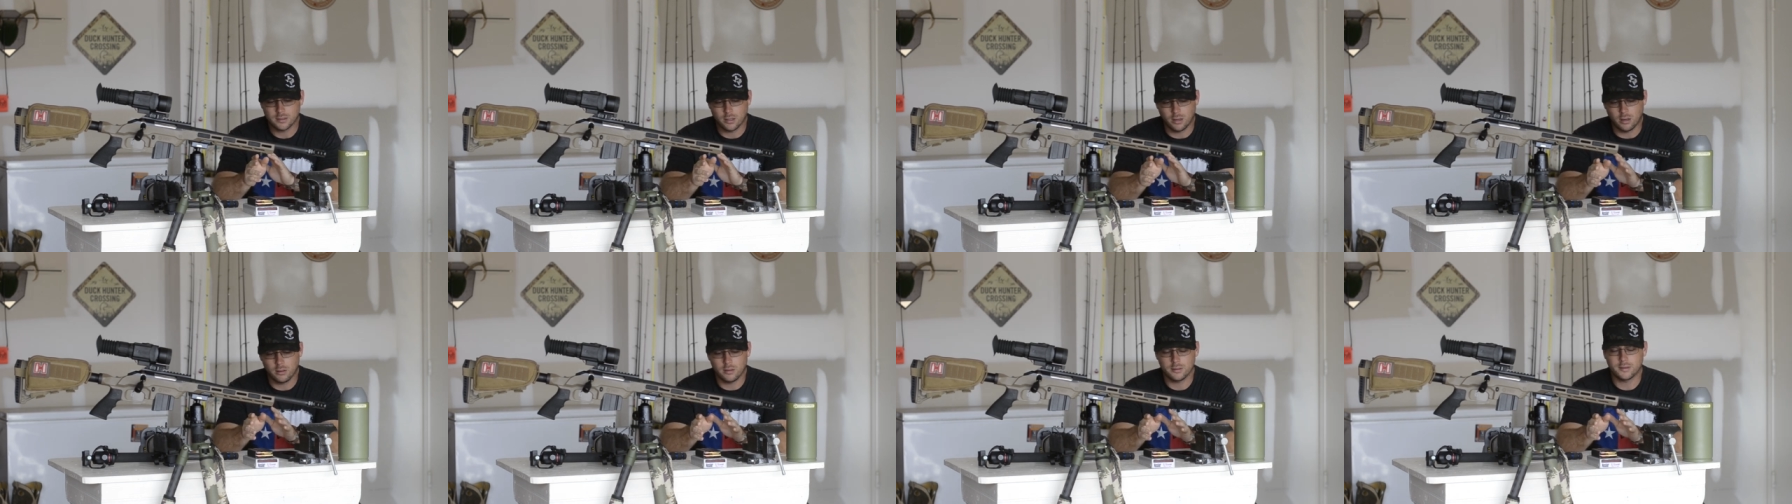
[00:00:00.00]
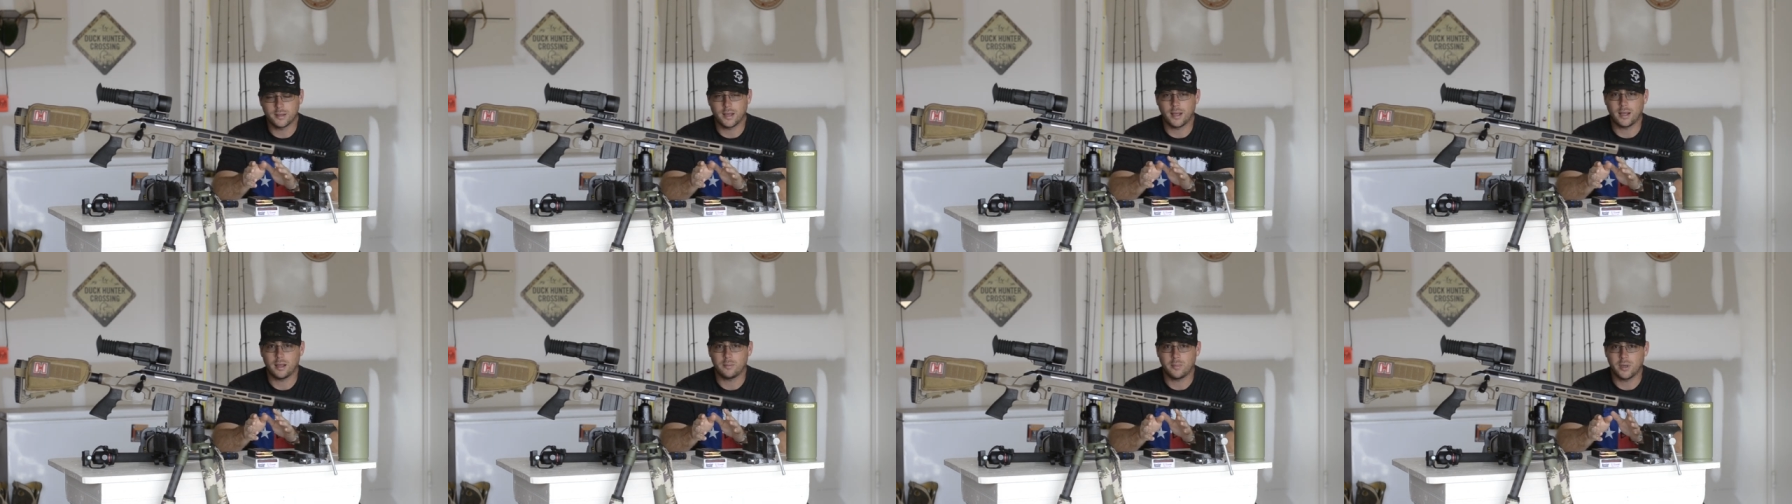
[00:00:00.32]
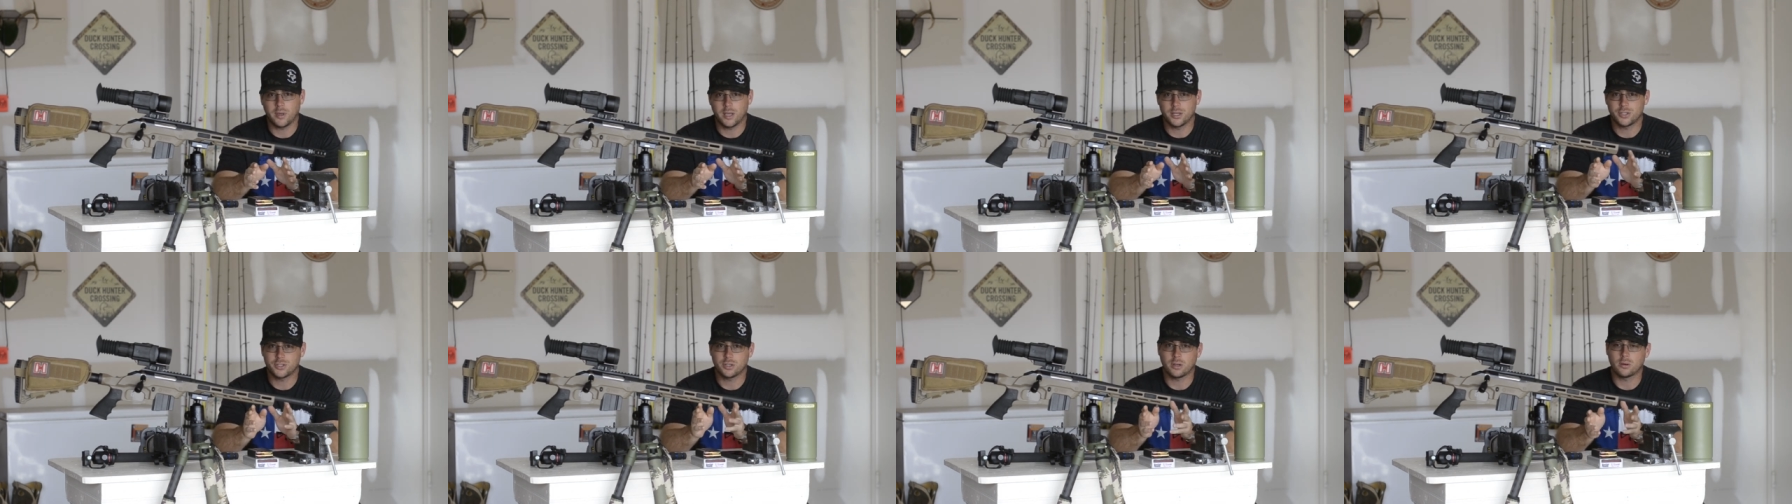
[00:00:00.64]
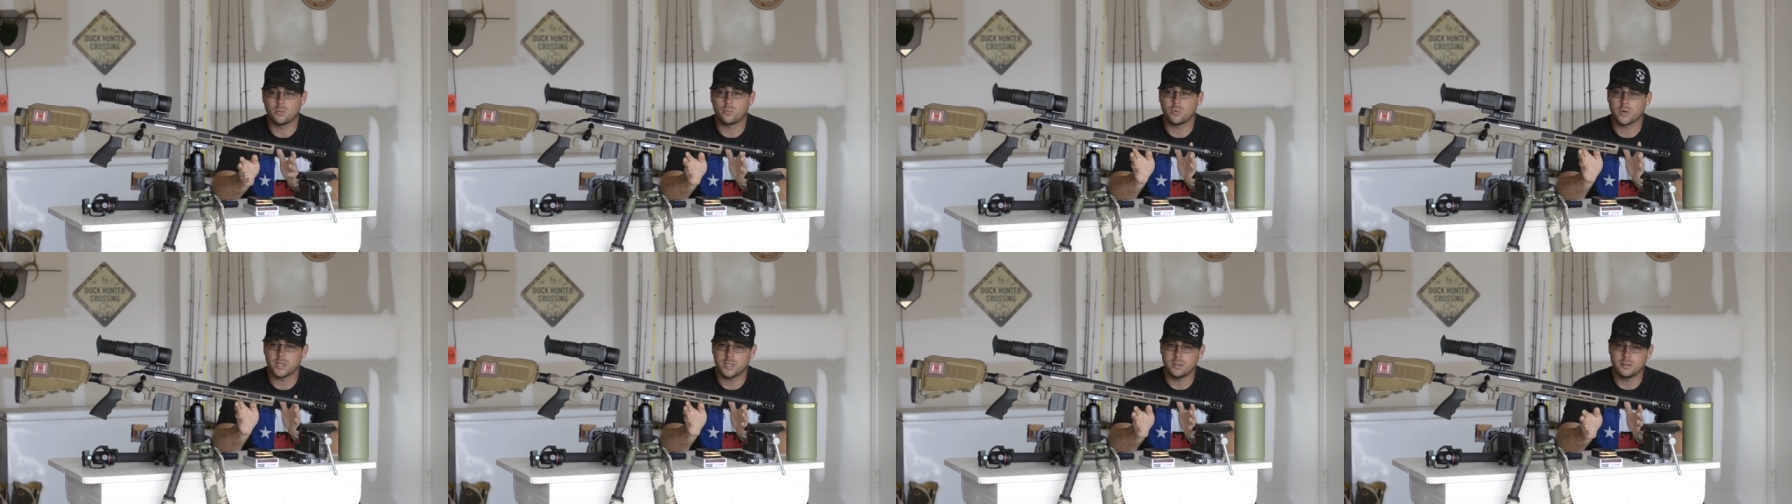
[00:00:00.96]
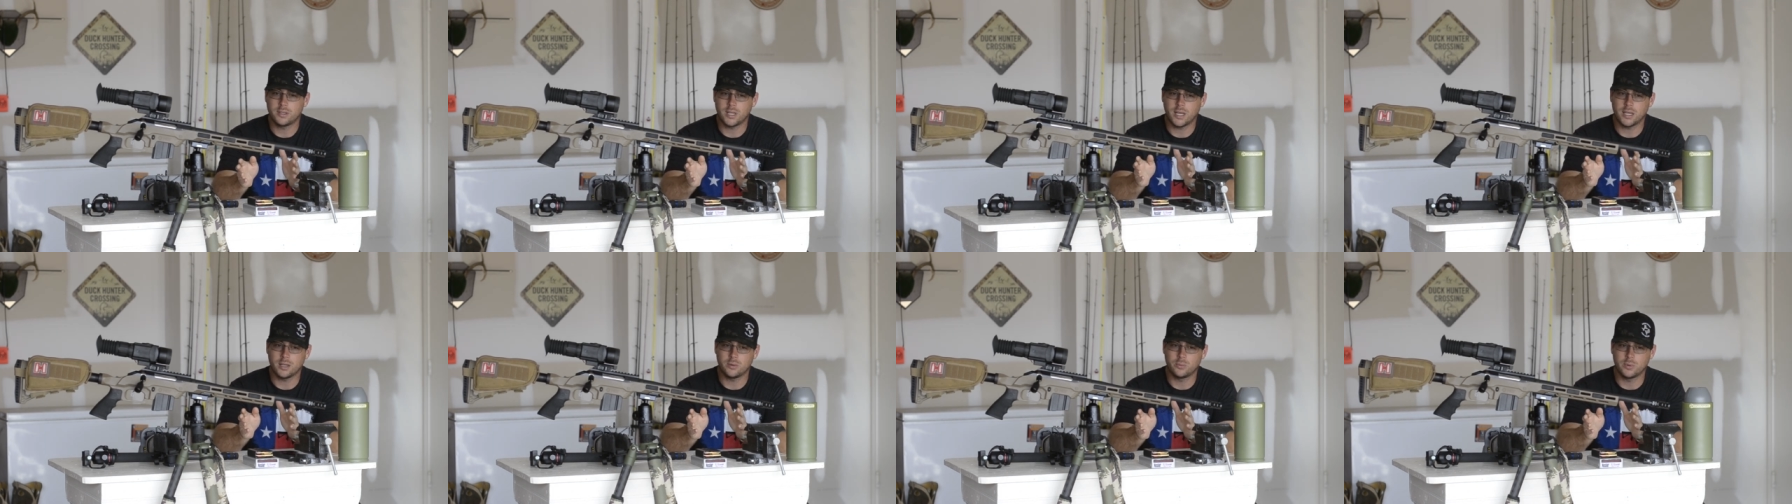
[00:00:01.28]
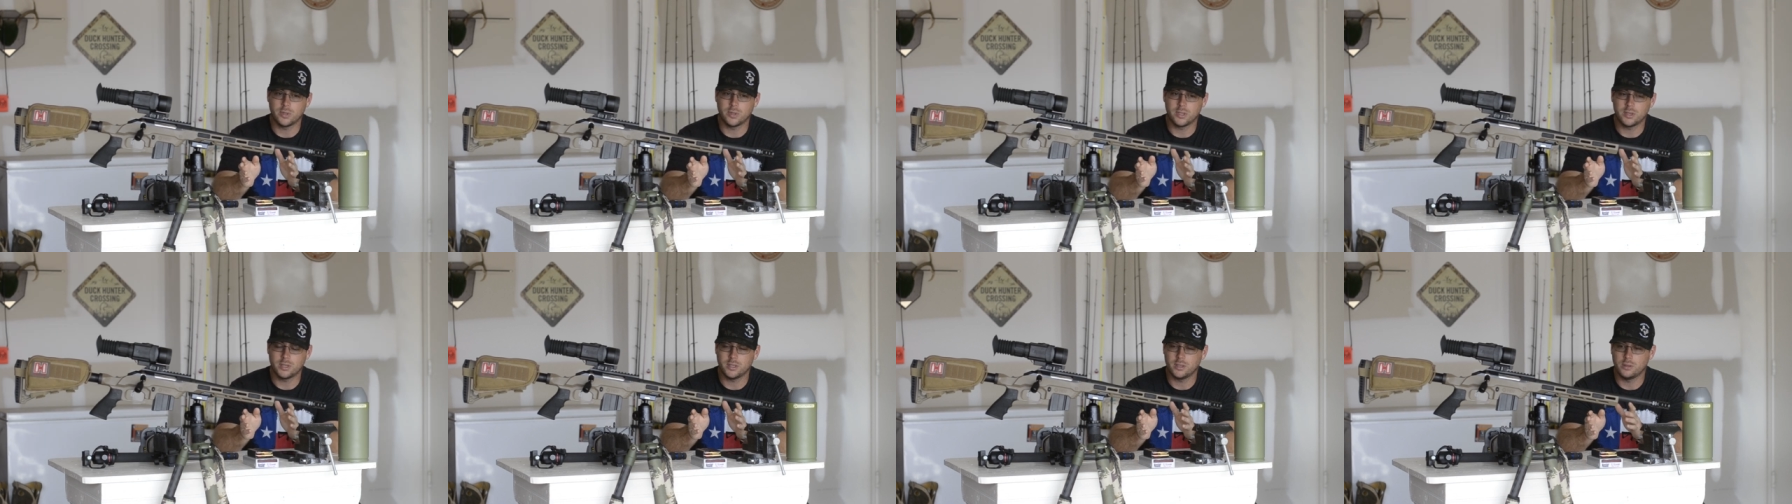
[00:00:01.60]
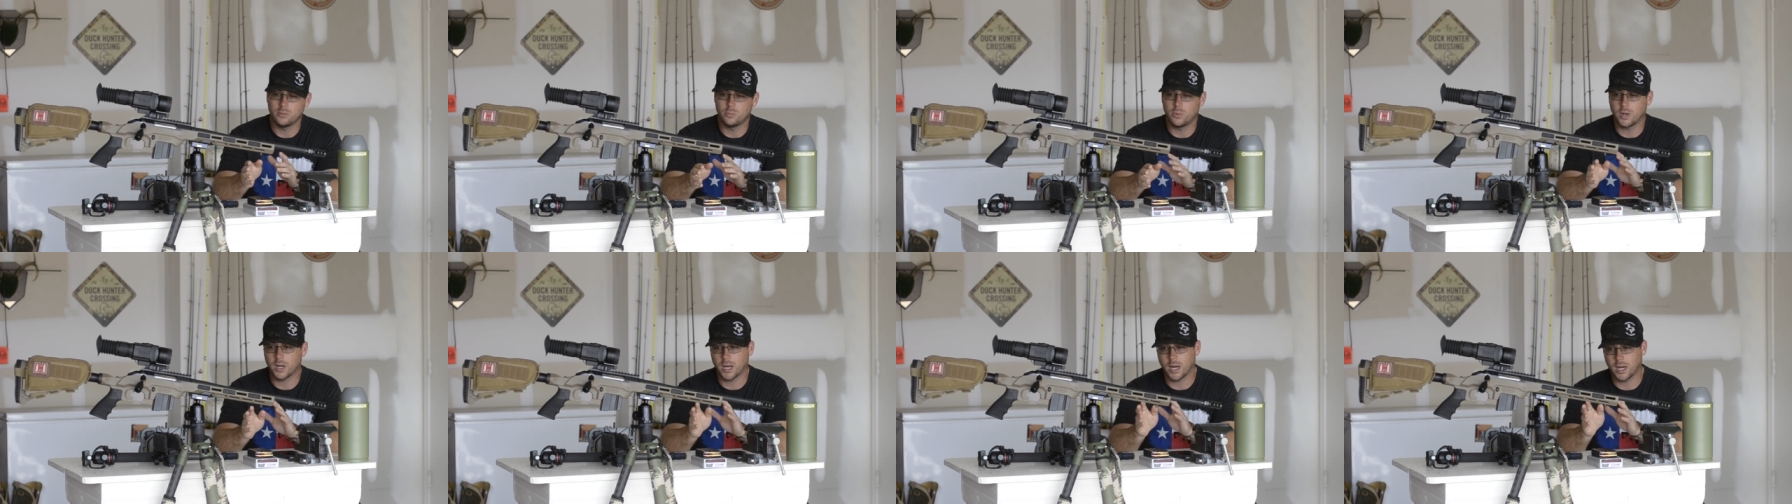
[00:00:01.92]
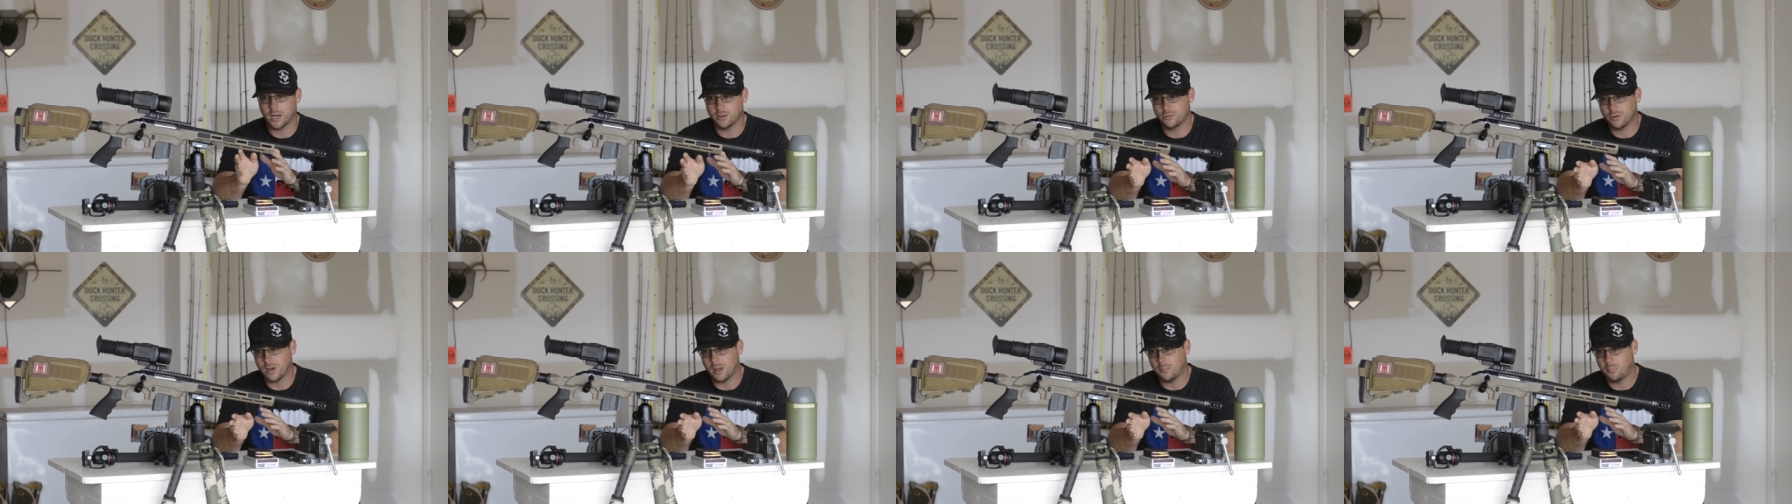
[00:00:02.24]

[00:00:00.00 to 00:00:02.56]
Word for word: I get asked all the time, hey Sean, what do you take with you?